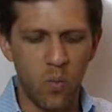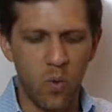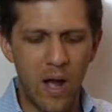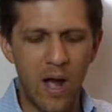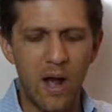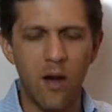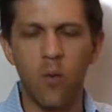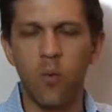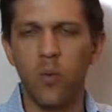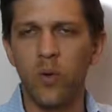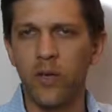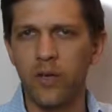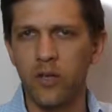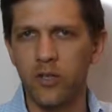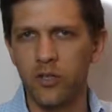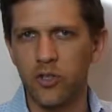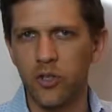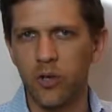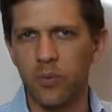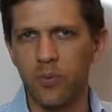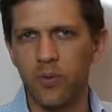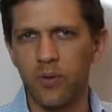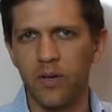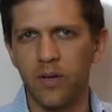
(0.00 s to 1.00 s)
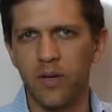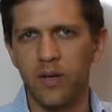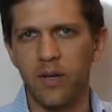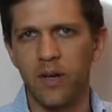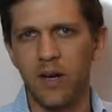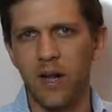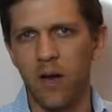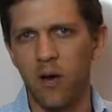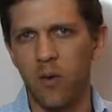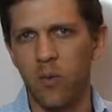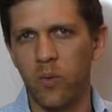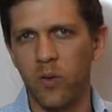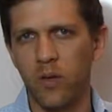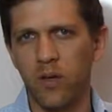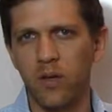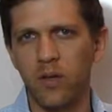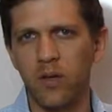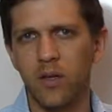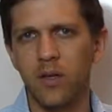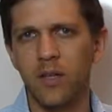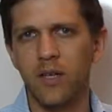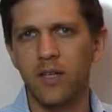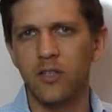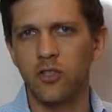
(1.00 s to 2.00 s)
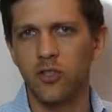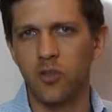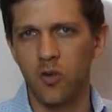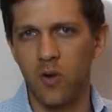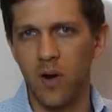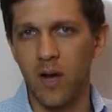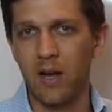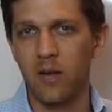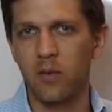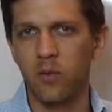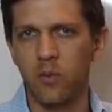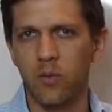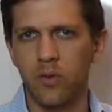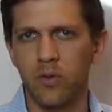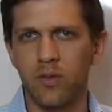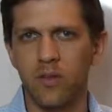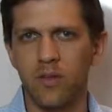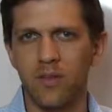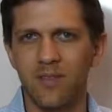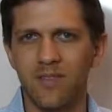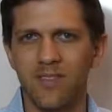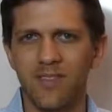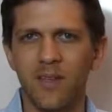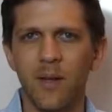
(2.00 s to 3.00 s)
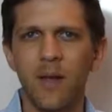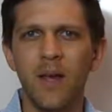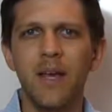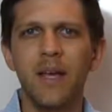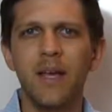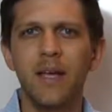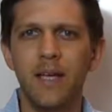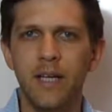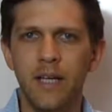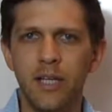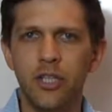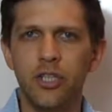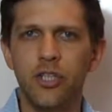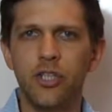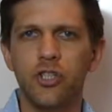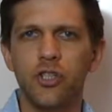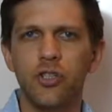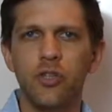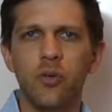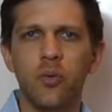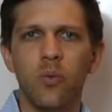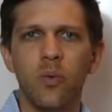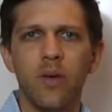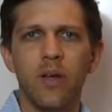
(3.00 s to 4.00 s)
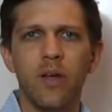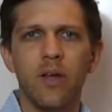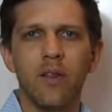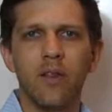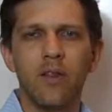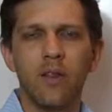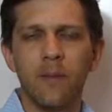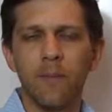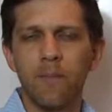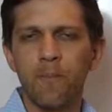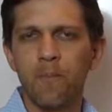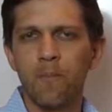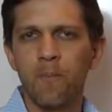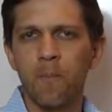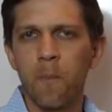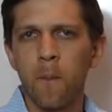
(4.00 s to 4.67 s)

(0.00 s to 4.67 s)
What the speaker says: how we interpret it and how we interact with this issue with,